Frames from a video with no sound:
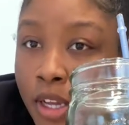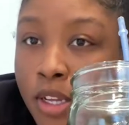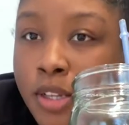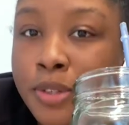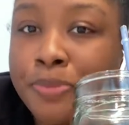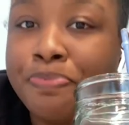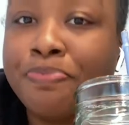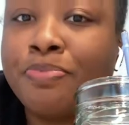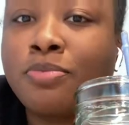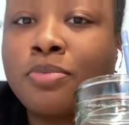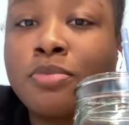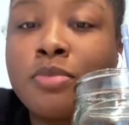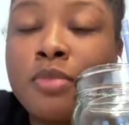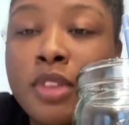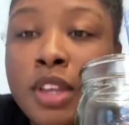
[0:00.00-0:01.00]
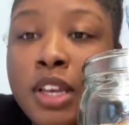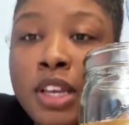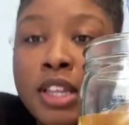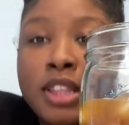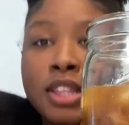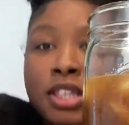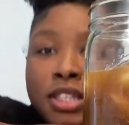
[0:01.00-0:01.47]
y'all.
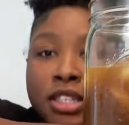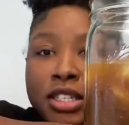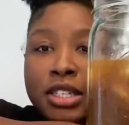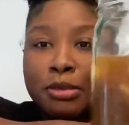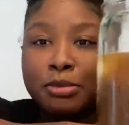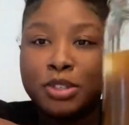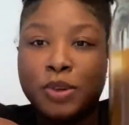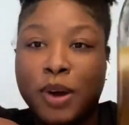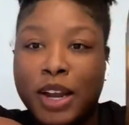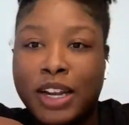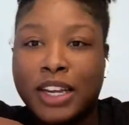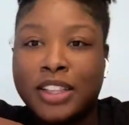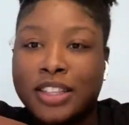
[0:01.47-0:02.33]
I'm squatting.